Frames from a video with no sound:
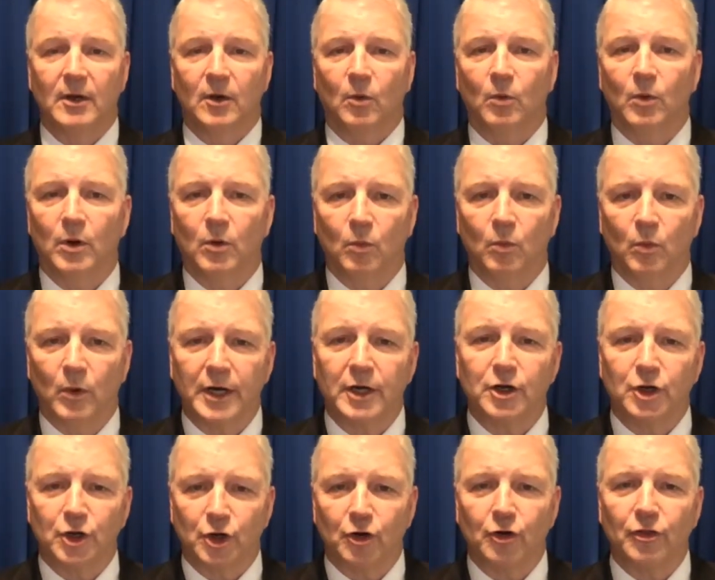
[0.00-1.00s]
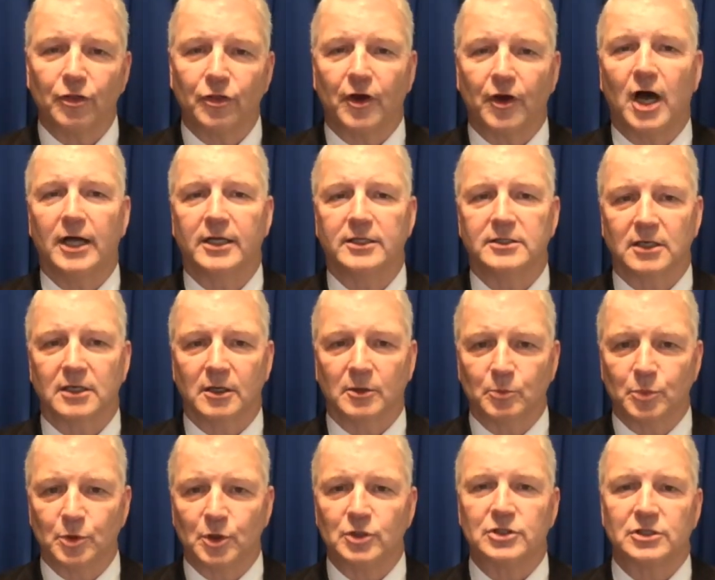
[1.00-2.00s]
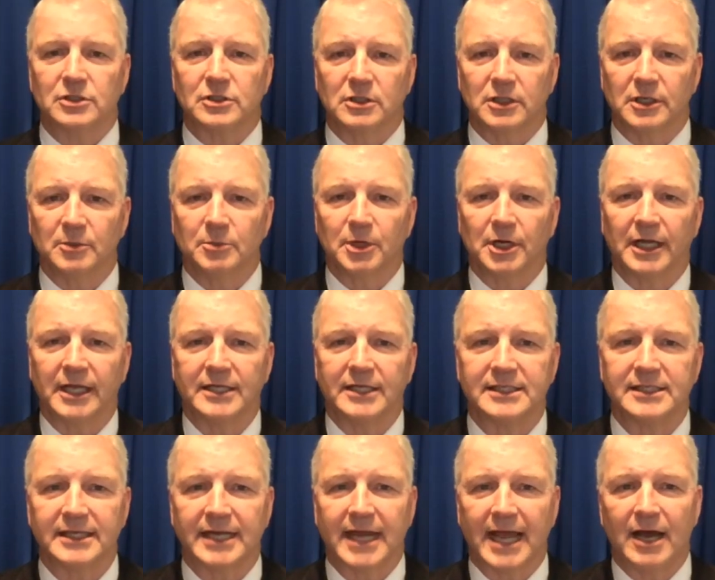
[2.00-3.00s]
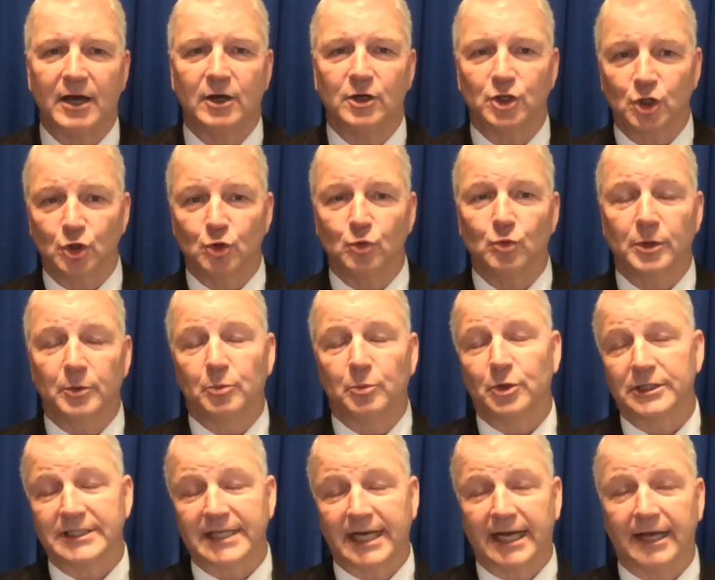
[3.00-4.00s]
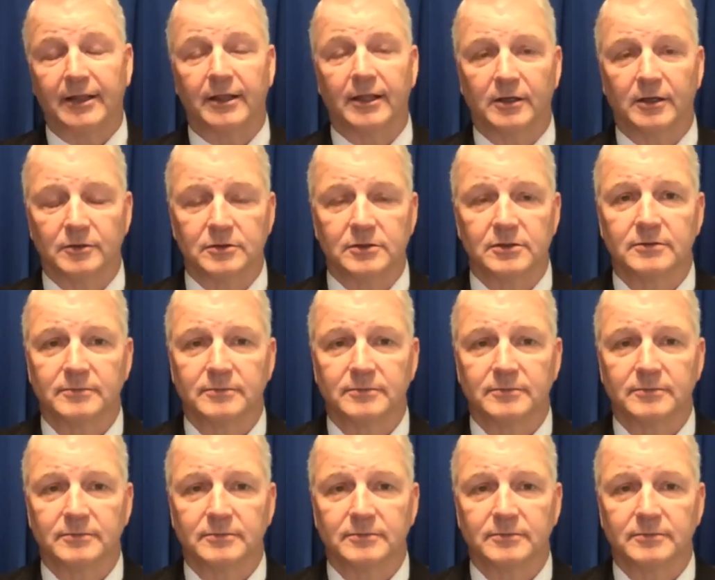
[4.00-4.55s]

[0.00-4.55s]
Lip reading: What are your thoughts on personal liberties and how you would protect those?